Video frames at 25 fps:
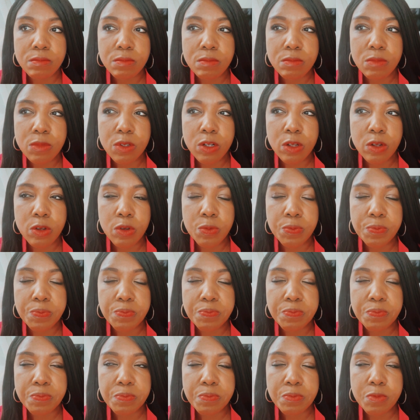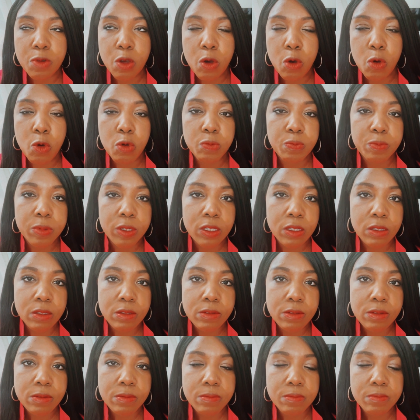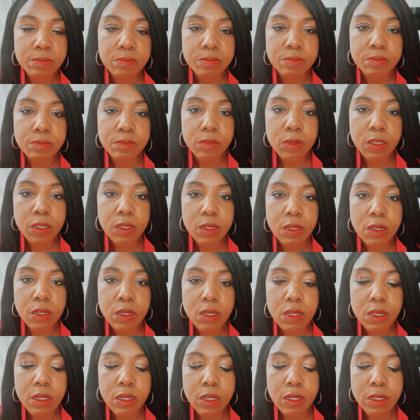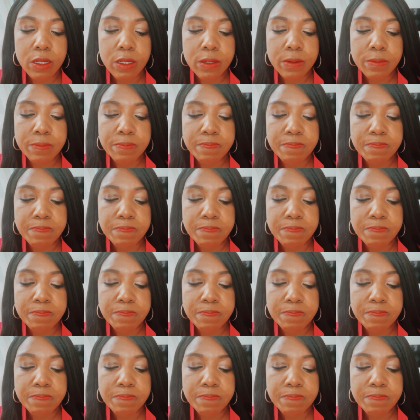you know, old books, um,